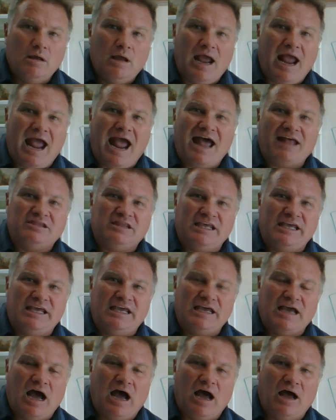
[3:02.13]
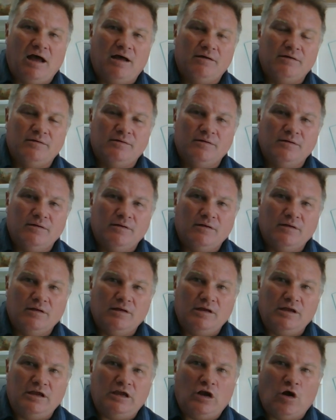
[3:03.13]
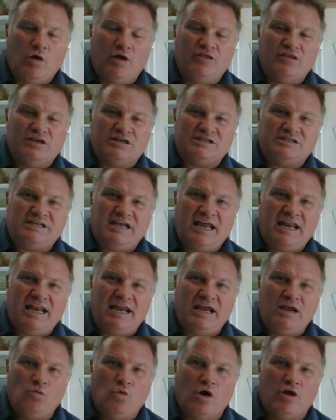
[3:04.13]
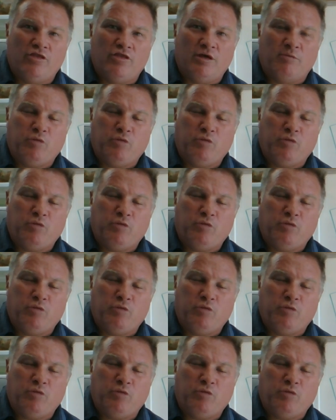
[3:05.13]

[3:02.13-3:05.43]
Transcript: at the, in the city where the